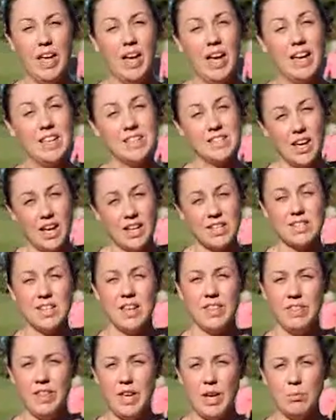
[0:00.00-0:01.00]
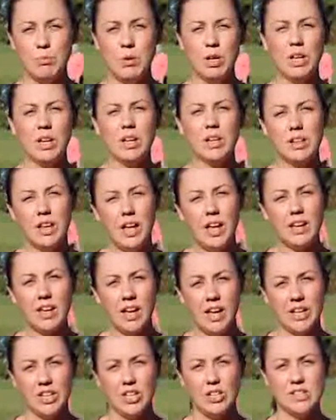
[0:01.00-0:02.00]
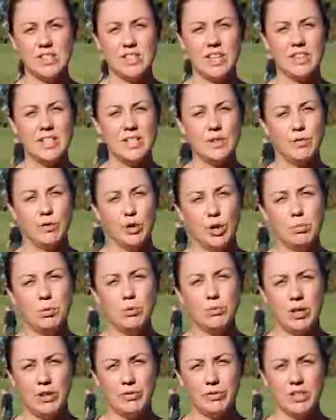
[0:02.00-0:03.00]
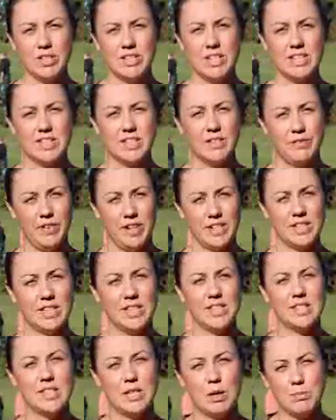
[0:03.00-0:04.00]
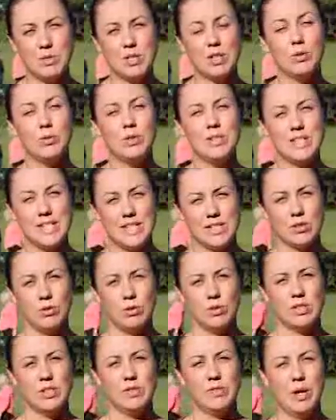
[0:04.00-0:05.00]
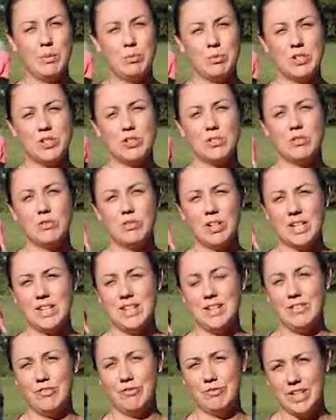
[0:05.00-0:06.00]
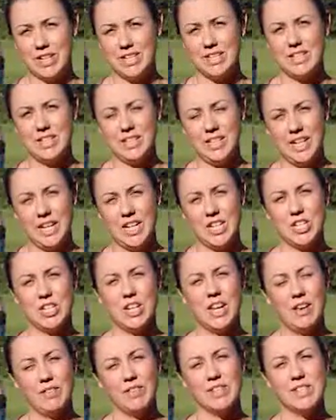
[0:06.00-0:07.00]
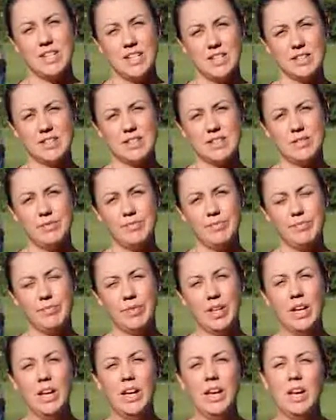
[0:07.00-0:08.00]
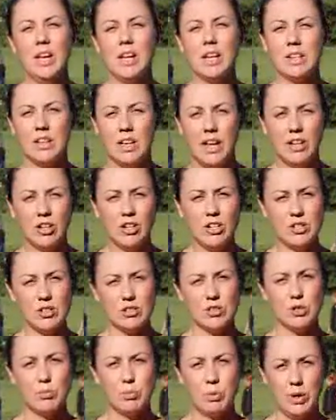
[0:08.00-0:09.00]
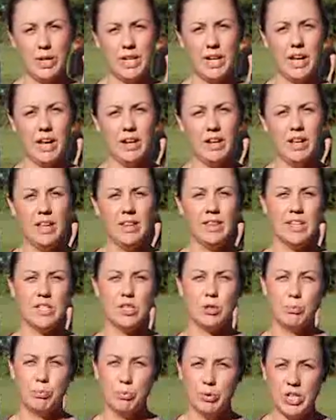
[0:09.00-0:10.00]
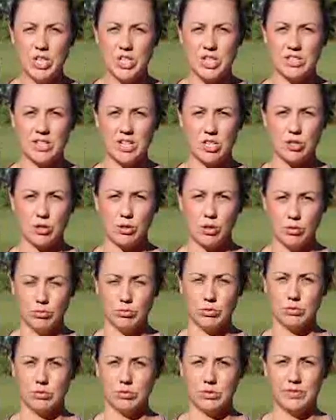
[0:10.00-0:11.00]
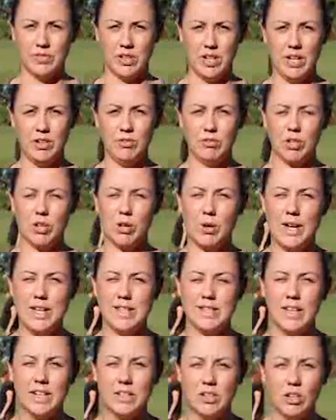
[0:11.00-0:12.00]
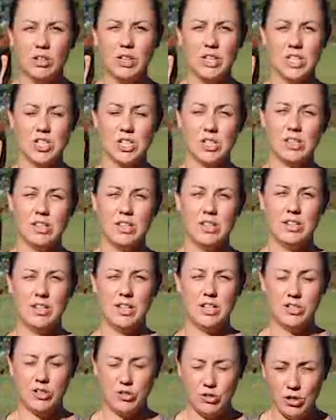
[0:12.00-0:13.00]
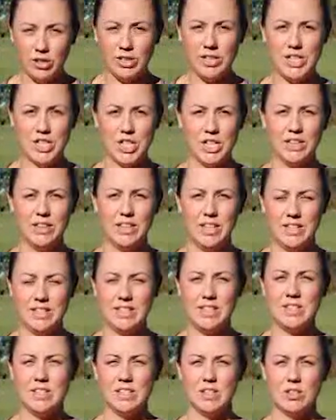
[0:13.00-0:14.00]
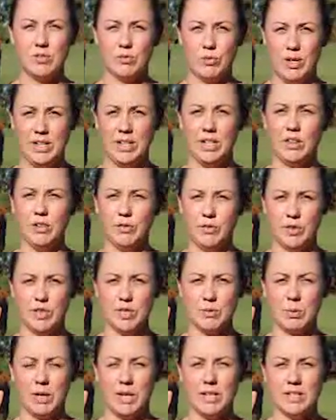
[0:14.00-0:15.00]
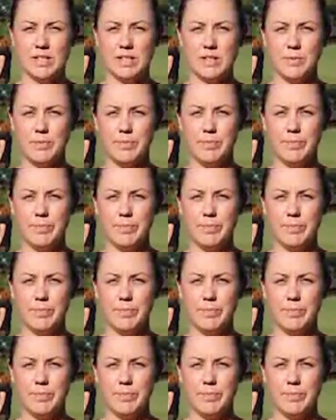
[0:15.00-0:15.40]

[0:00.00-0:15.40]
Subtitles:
As us and them, Clark argues that this verbal reference has affected the subsequent discourse of Aboriginal reconciliation ever since. Clark goes on to point out that to bridge such a cultural divide requires acknowledging the existence of one in the first place.